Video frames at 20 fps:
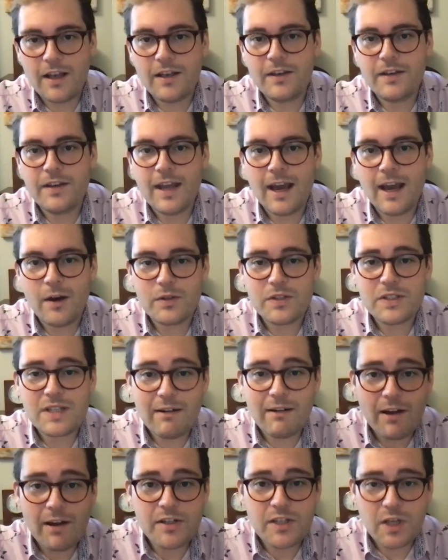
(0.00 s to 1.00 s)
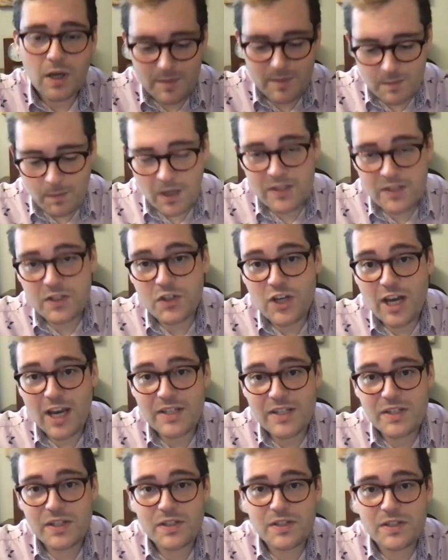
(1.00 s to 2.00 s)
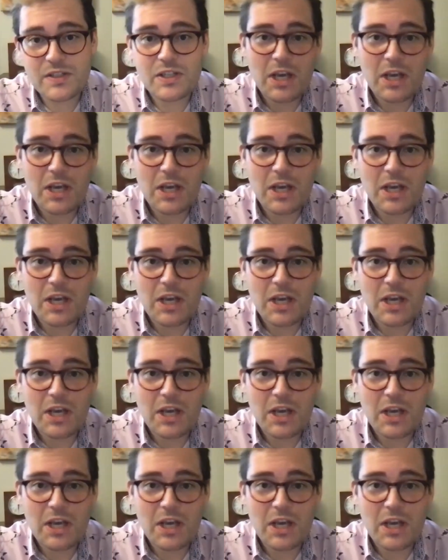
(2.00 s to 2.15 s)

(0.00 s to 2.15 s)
Now, stereotypes might suggest